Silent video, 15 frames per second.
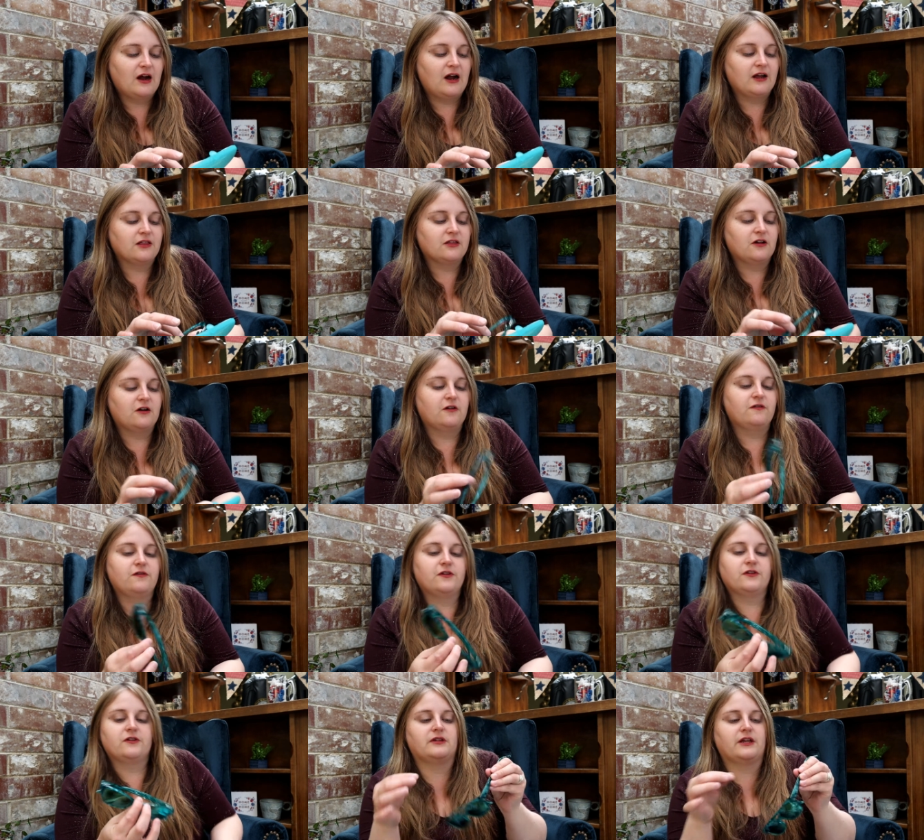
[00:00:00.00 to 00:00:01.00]
I
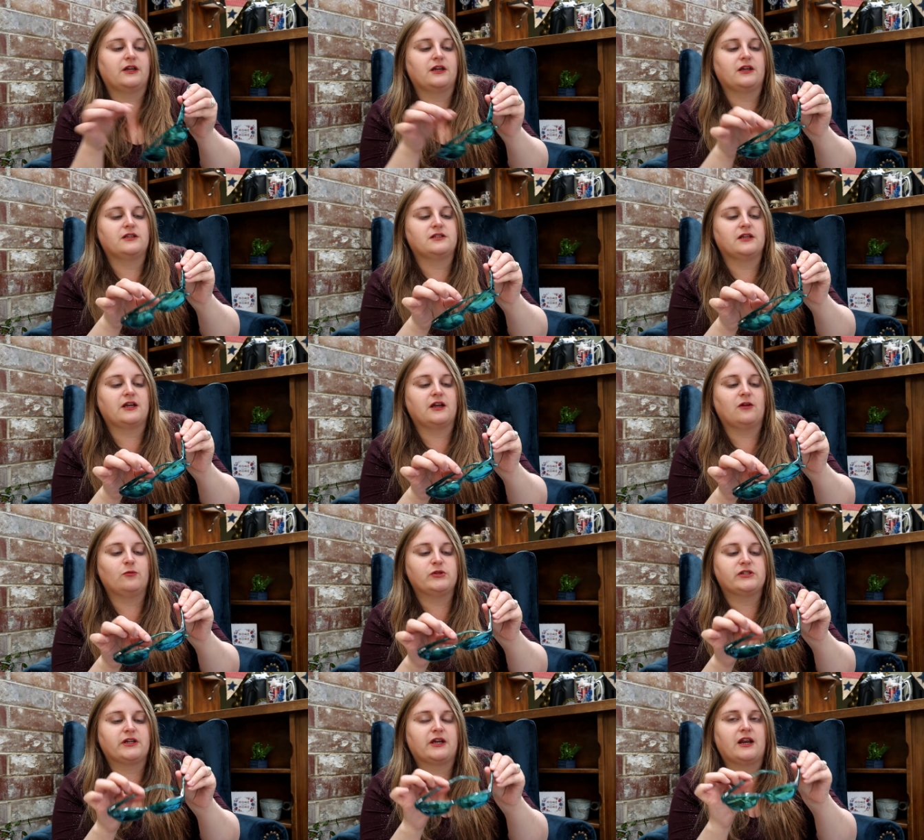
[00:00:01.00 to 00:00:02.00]
love the, like, it's like
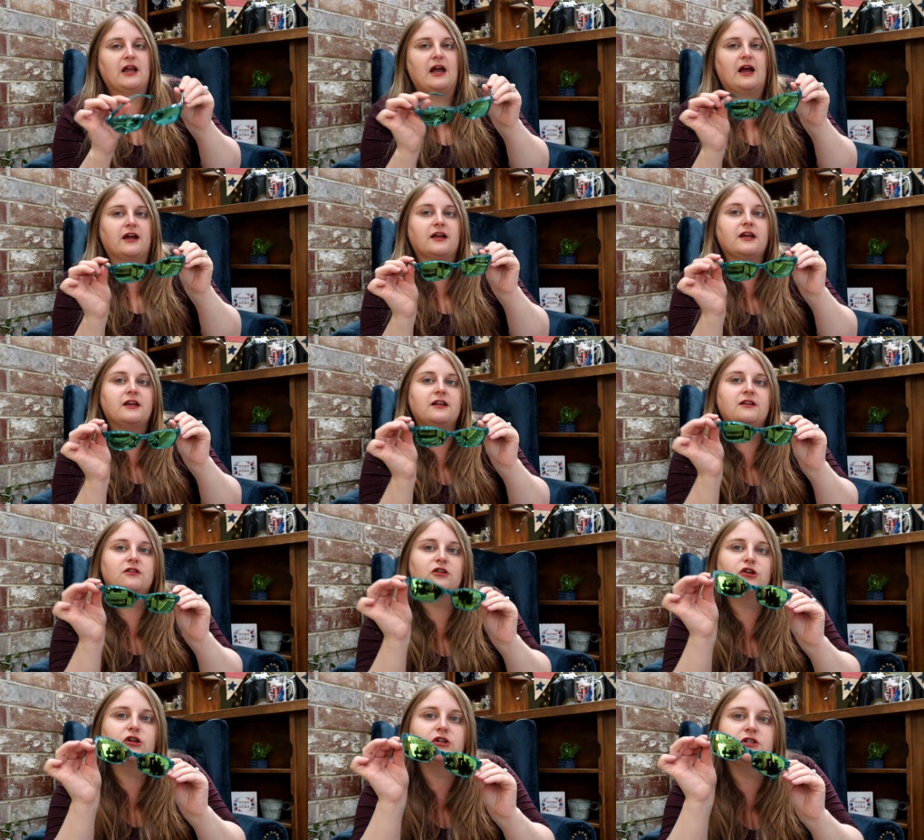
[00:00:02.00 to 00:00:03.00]
almost like an agate
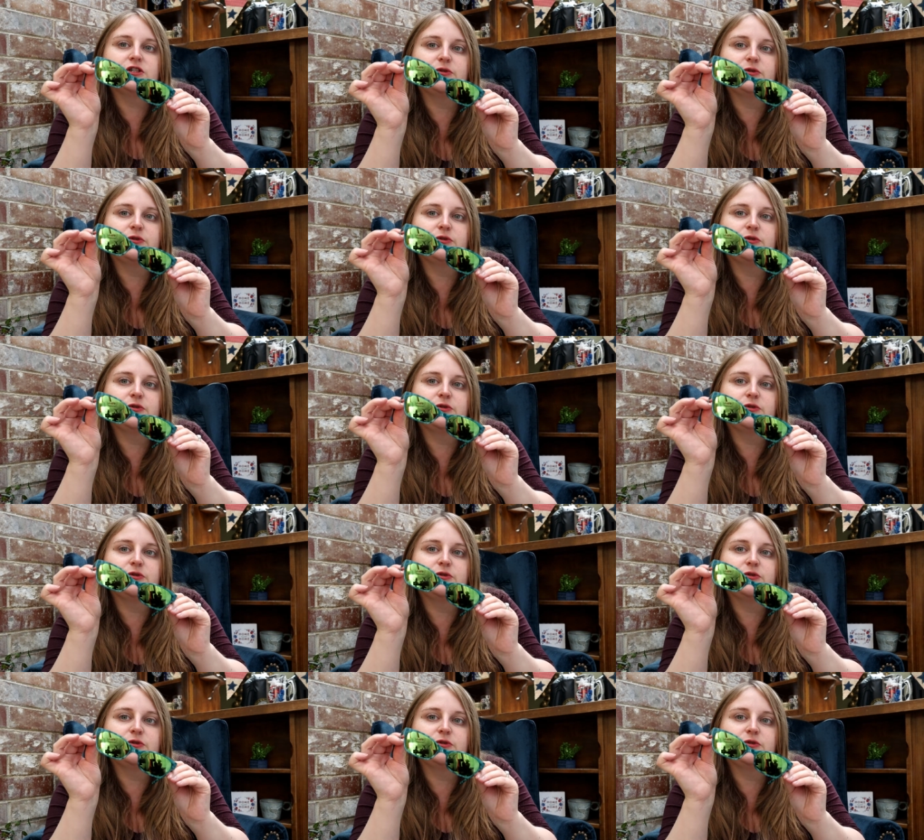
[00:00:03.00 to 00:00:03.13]
look